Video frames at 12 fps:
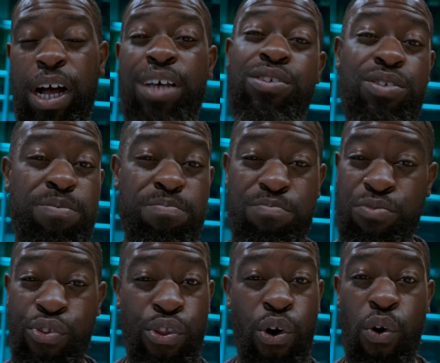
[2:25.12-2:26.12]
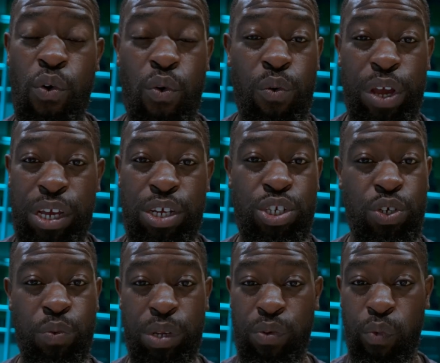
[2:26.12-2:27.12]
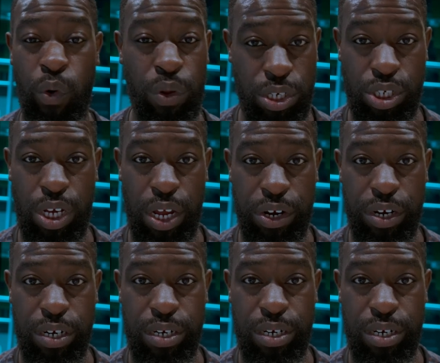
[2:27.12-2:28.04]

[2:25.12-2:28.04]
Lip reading: has no issue with rolling shutter.